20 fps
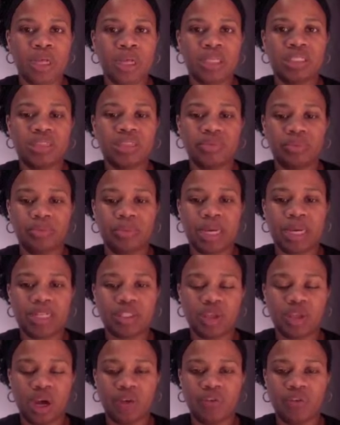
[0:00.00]
of my
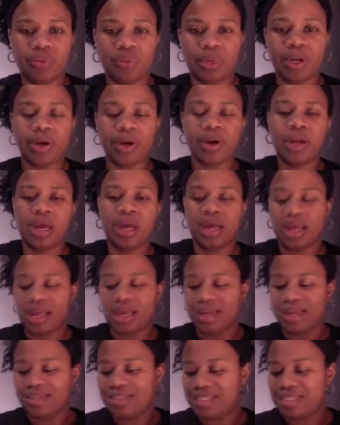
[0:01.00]
software.
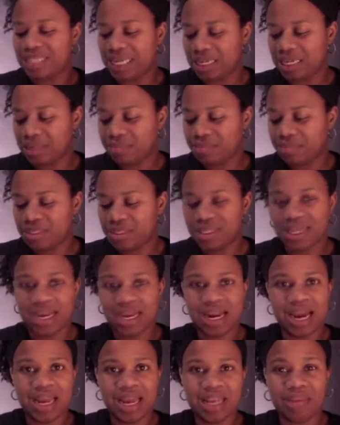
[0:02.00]
It seems that
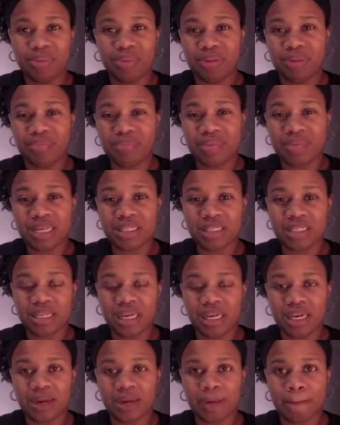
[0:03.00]
I had been
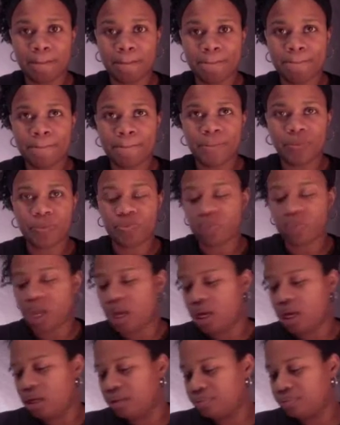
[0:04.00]
missing,
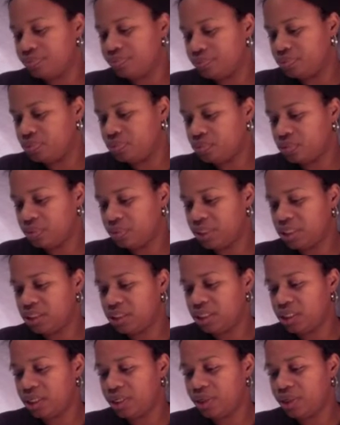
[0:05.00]
let me
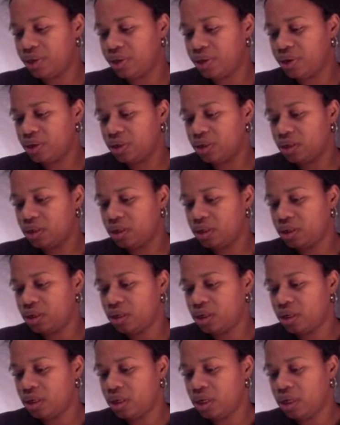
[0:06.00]
see here,
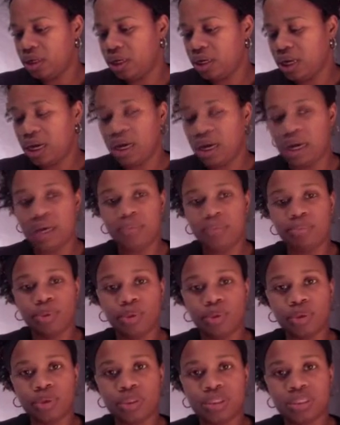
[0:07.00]

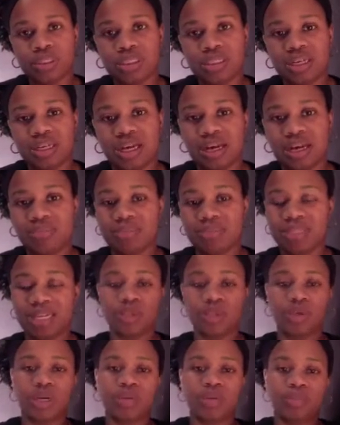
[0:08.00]
important
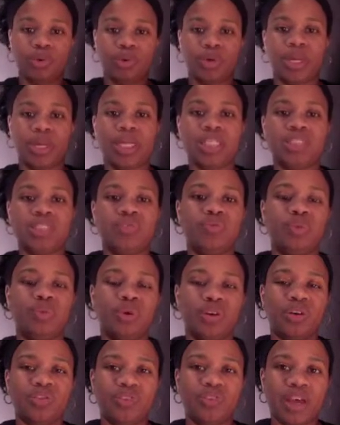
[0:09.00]
updates or upgrades
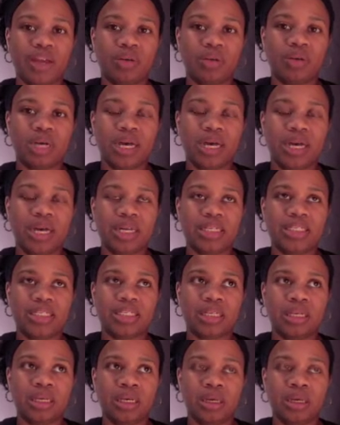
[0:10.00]
for Final Cut